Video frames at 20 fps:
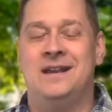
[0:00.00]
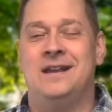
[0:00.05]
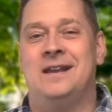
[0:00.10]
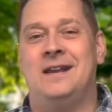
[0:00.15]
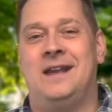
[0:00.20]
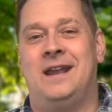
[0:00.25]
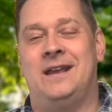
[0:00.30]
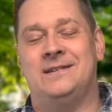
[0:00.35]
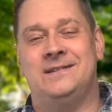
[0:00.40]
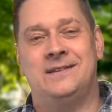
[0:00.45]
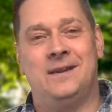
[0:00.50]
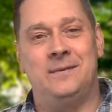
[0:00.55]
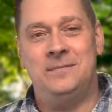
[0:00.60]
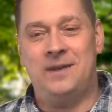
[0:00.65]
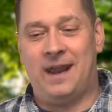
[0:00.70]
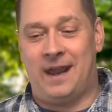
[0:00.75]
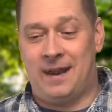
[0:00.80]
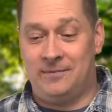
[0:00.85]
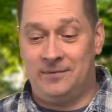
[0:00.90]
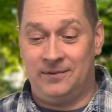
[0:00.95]
And
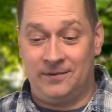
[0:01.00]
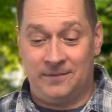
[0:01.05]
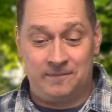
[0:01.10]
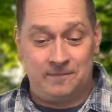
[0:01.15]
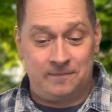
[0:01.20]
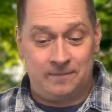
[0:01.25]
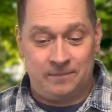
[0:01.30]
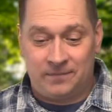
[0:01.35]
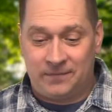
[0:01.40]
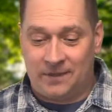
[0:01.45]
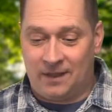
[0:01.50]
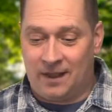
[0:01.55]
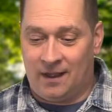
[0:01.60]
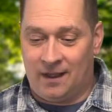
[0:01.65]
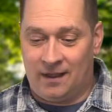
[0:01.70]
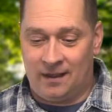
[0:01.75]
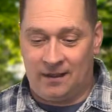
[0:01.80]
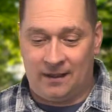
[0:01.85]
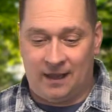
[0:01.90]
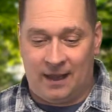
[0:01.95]
sometimes
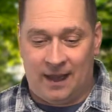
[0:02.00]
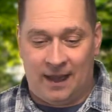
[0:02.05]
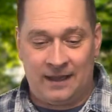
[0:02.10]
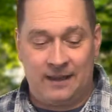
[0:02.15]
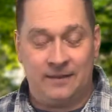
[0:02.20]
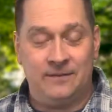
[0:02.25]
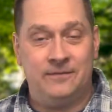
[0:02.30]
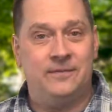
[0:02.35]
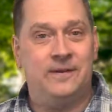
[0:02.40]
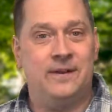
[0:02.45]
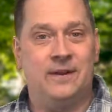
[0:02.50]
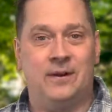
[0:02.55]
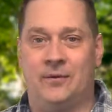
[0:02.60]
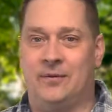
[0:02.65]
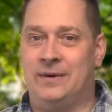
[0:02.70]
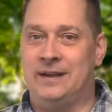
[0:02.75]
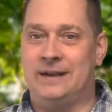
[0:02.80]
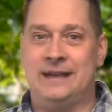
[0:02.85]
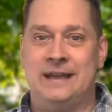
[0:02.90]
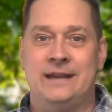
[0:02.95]
uh, I can feel a
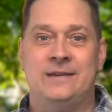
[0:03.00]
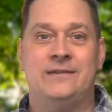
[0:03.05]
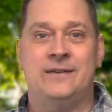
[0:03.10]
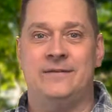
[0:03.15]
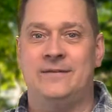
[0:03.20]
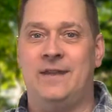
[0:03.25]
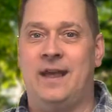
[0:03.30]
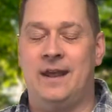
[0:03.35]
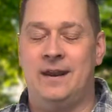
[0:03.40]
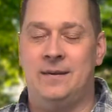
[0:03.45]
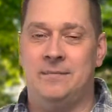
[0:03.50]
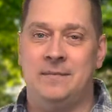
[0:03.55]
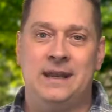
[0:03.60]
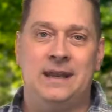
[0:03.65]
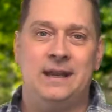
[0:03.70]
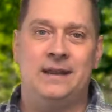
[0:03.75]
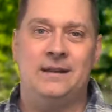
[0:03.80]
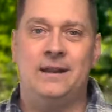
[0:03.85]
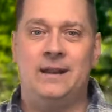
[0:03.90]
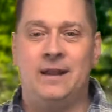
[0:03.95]
release of that
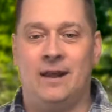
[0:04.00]
immediately.